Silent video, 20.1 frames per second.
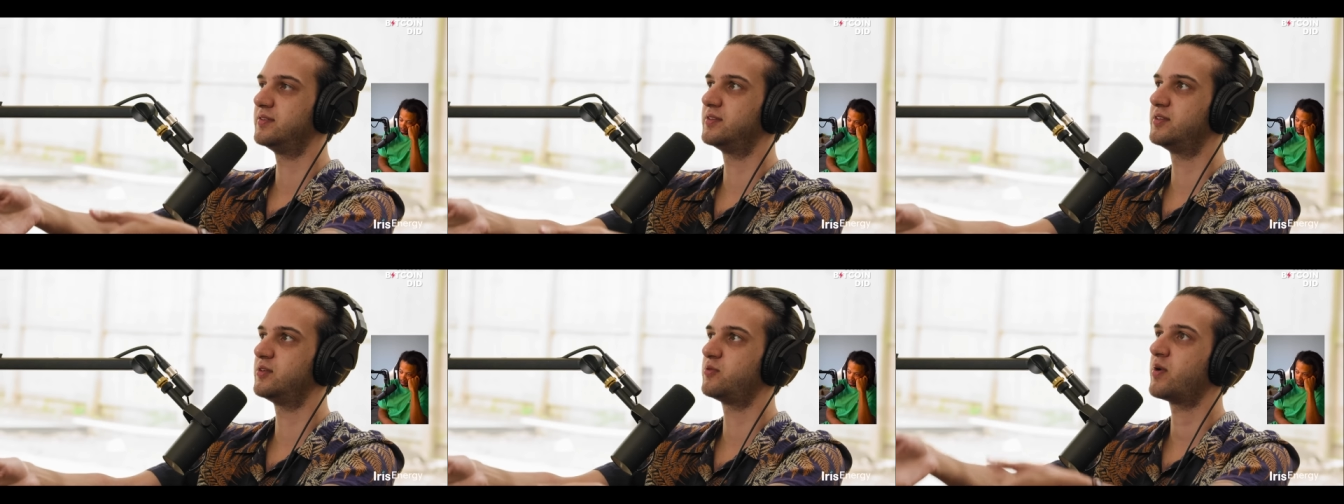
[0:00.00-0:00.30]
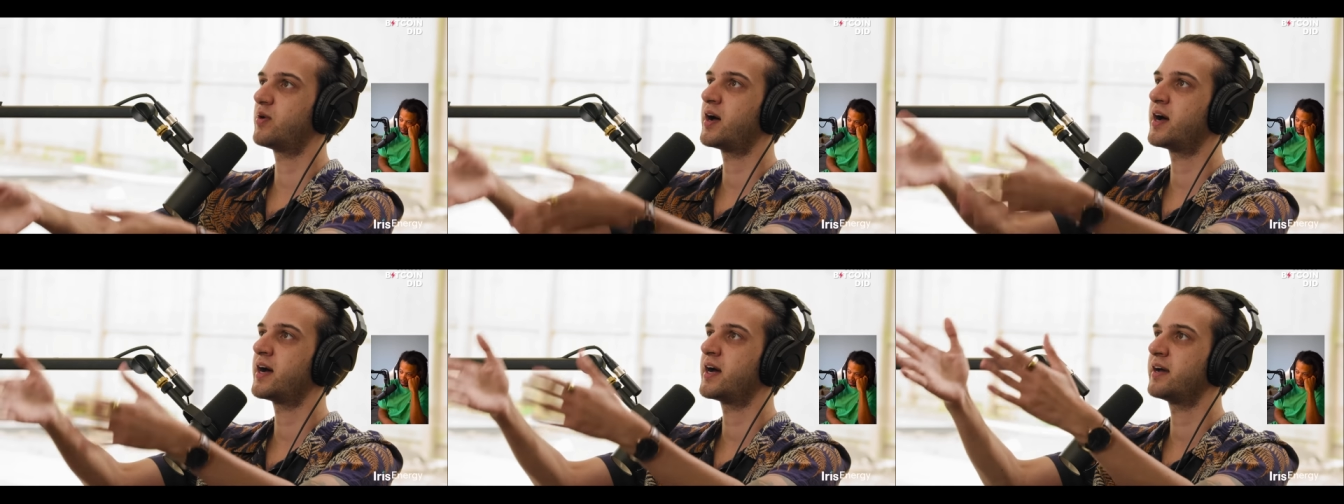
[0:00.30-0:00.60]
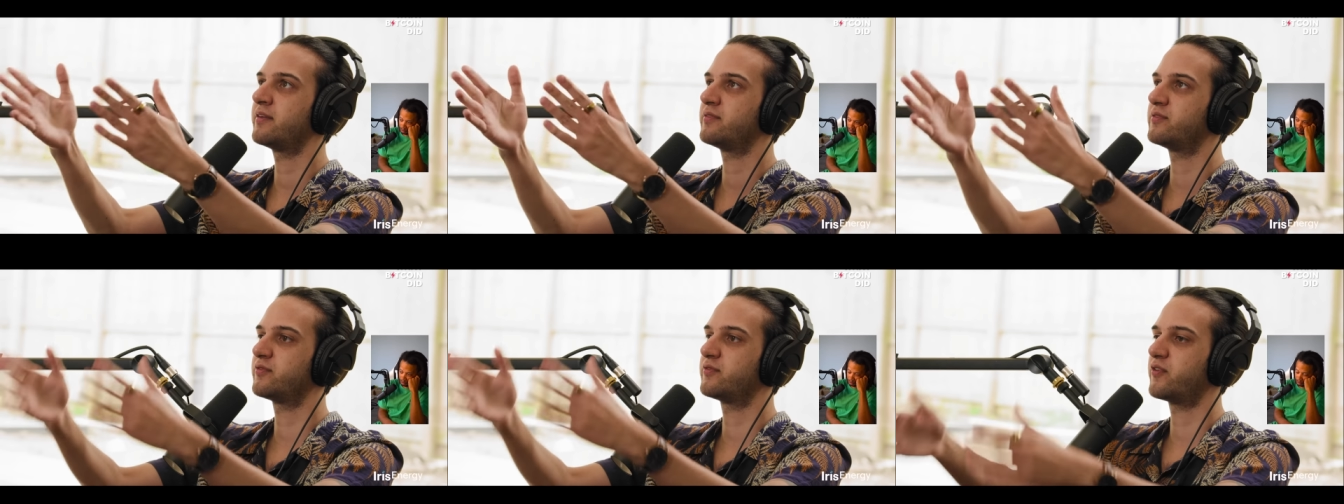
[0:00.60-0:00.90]

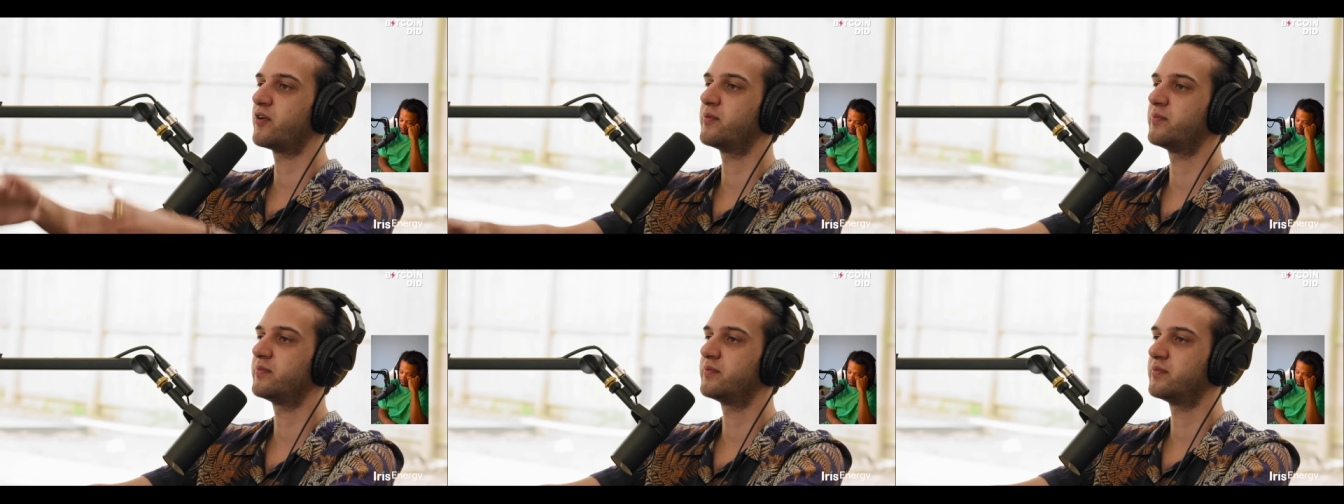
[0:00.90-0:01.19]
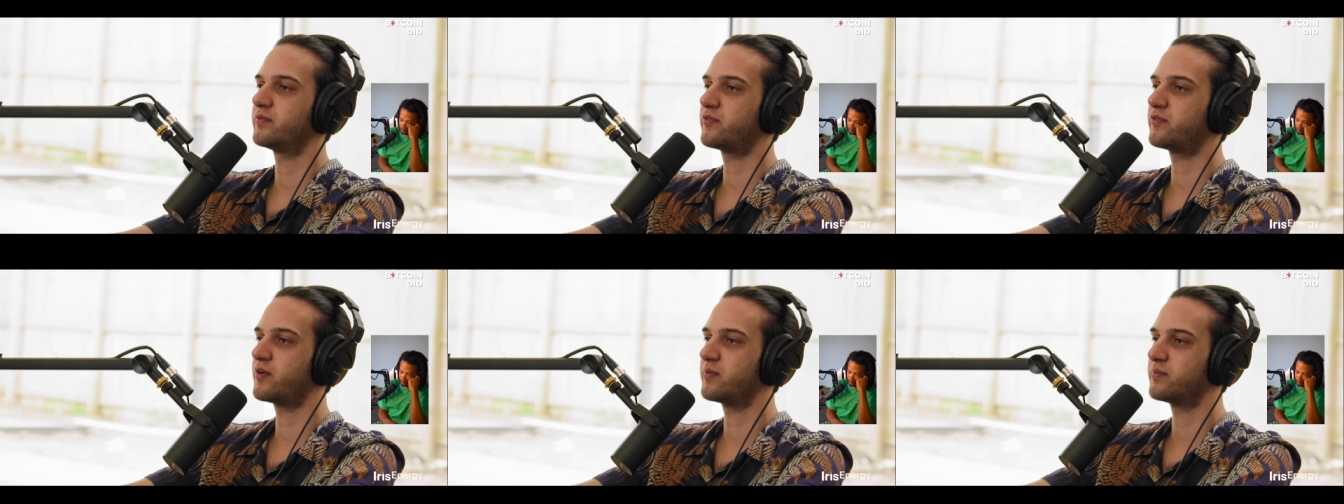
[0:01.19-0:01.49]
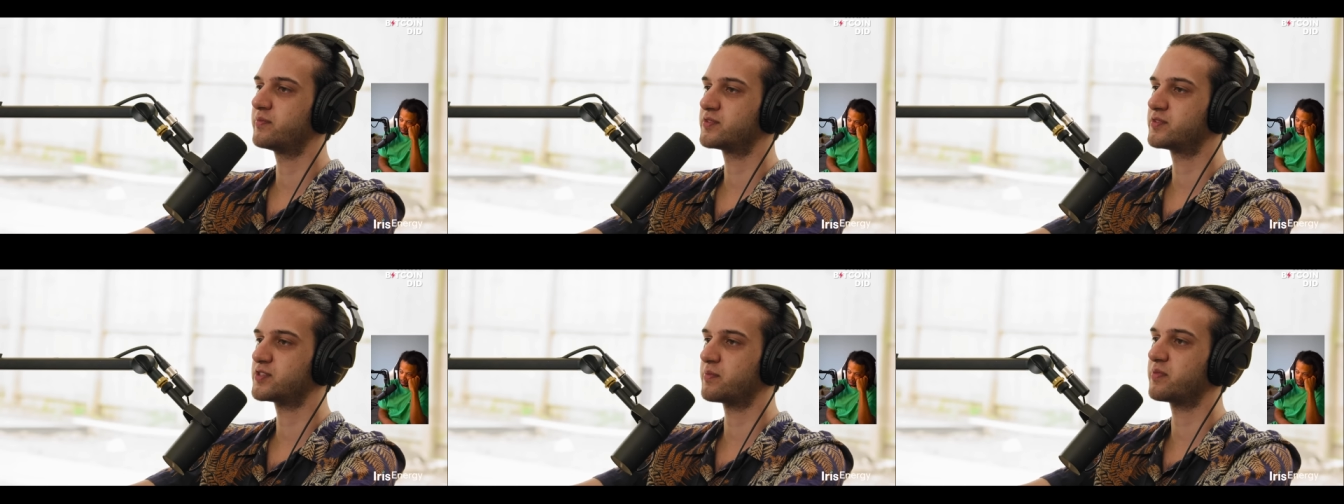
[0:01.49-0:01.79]
derived from
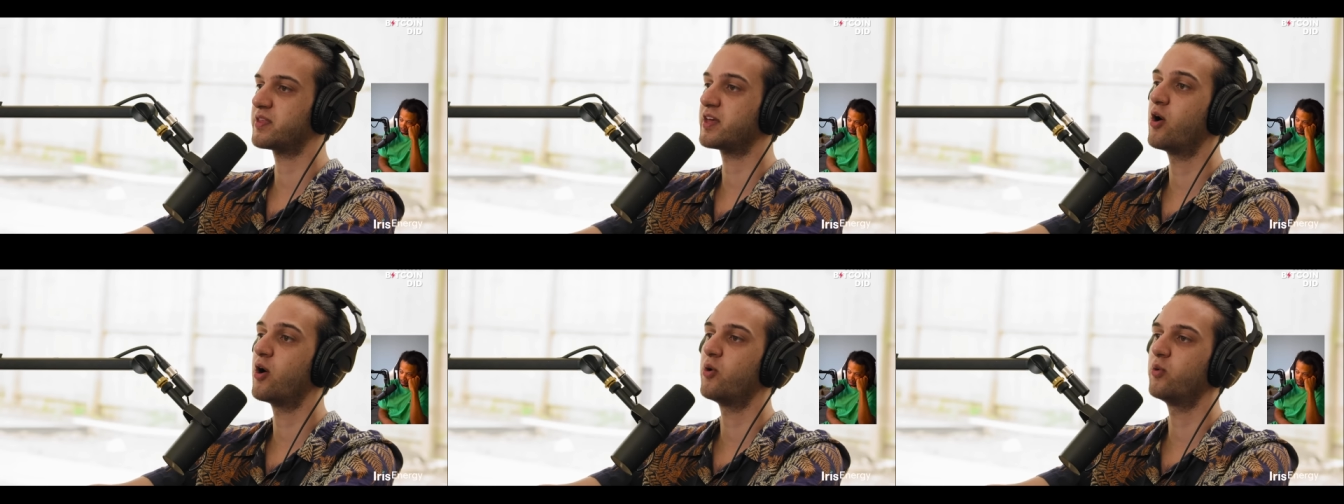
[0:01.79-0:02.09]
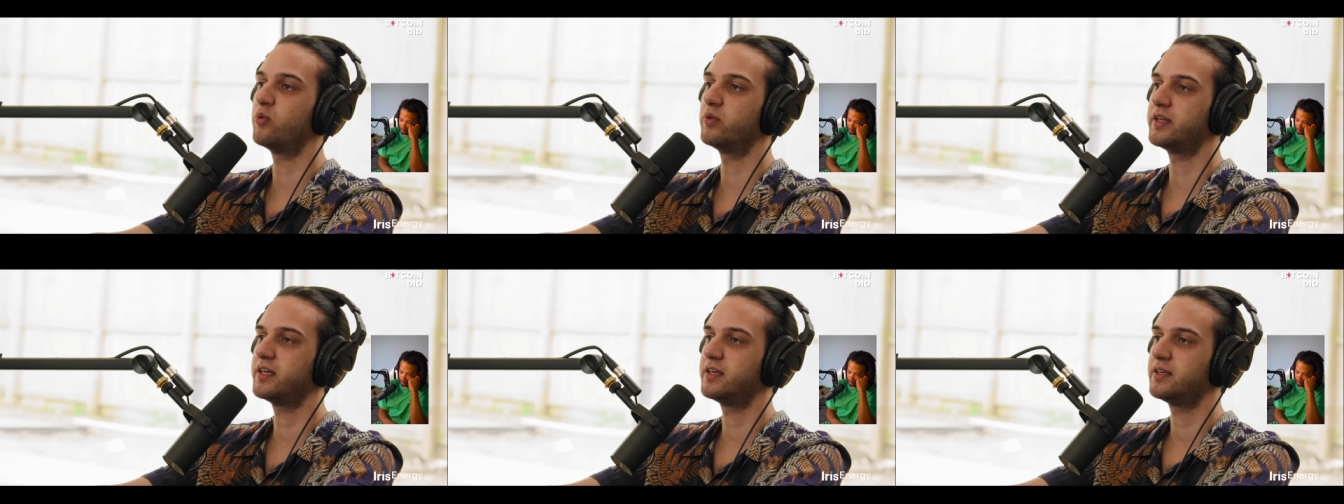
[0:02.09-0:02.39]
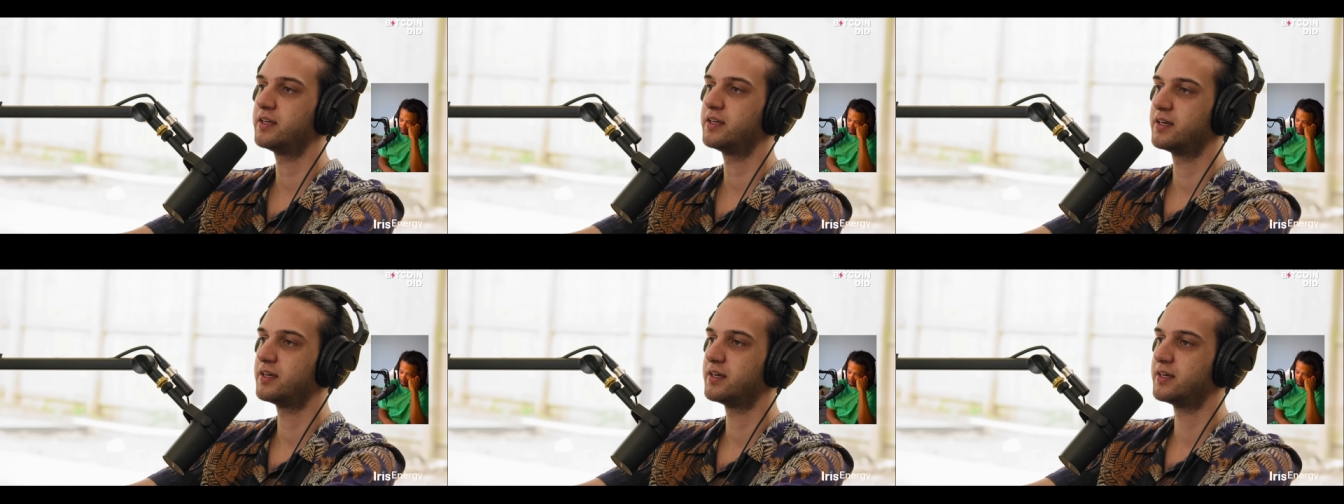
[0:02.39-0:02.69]
something holy.